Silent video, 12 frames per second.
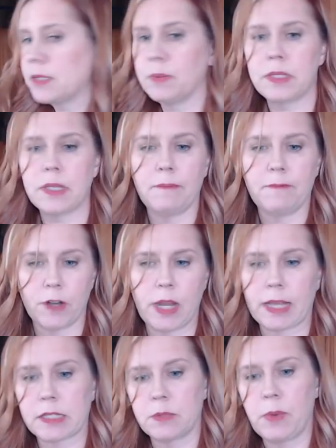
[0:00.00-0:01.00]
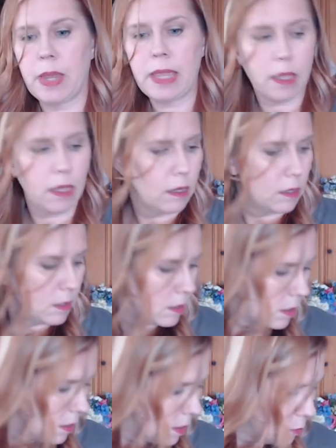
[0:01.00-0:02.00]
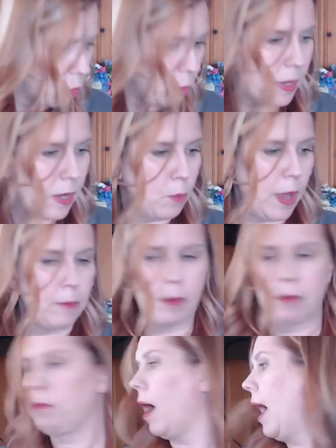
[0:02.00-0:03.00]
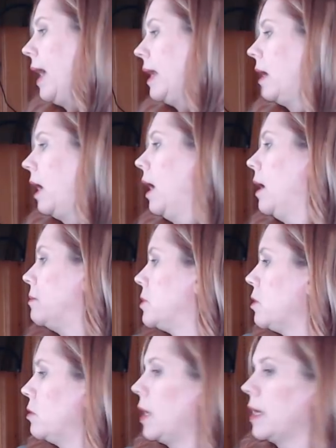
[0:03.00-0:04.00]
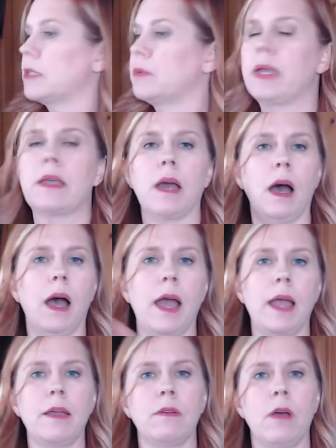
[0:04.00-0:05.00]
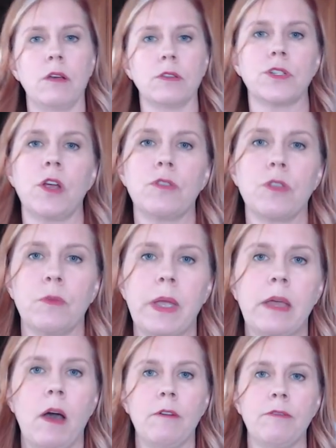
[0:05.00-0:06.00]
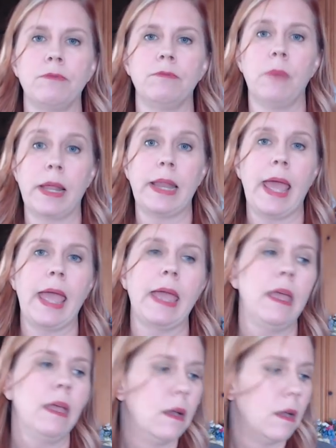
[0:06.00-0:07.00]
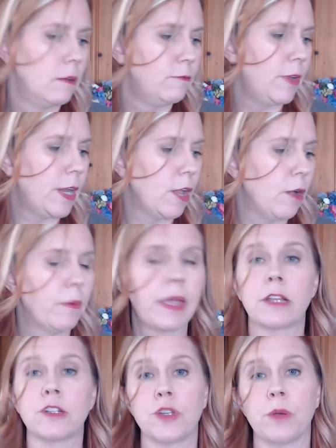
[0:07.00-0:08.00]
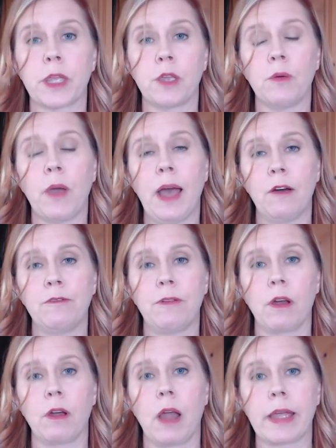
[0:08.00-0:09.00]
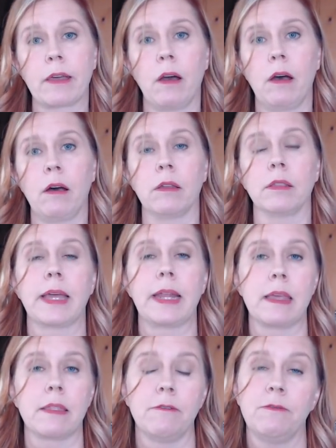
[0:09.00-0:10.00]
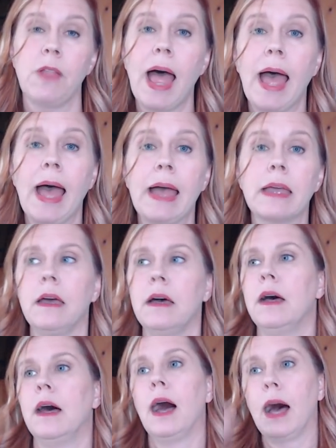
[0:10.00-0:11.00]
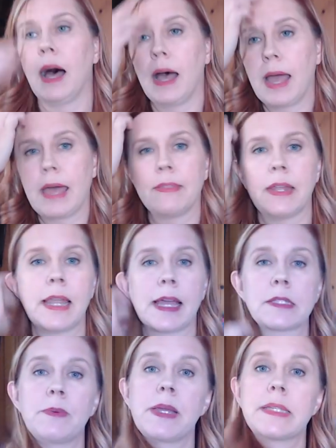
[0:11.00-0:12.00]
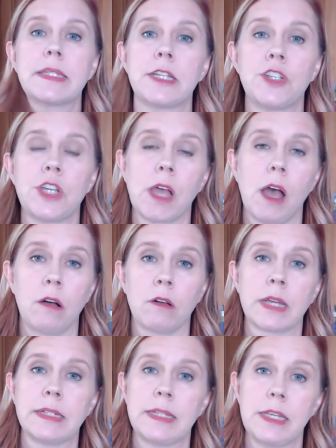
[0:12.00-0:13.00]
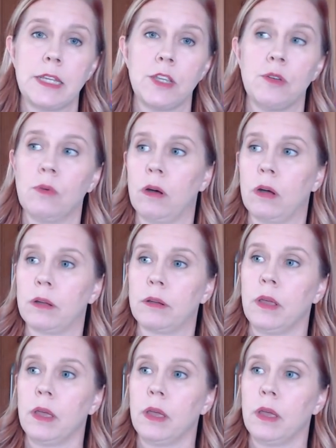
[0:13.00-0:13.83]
what's up for next week. Will be away we ride. Um, so next week I I'll start the week off Monday videoing and showing you how far I got on Lady of the Flag. Uh, and then next week stitching, I'll continue on,